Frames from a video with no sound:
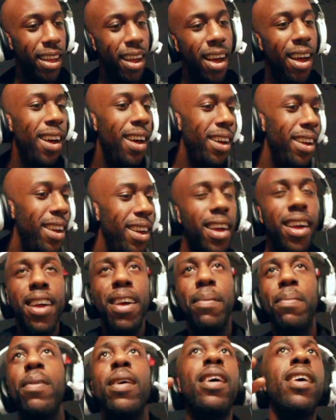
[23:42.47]
Ah,
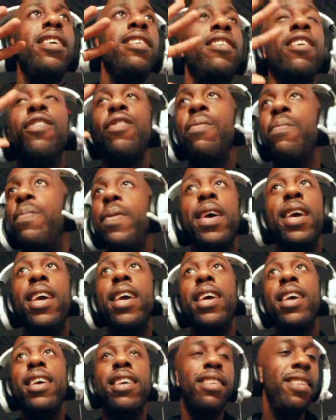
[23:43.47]
uh, puzzle
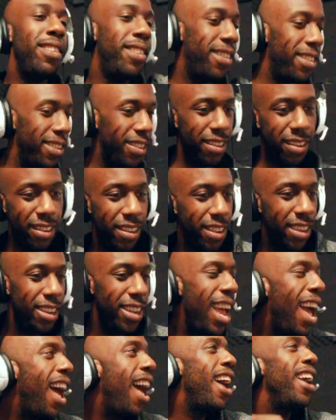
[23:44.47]
piece.
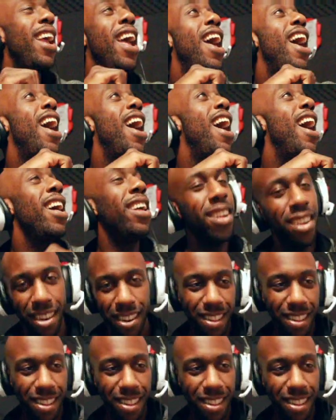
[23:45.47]
Yeah, yeah.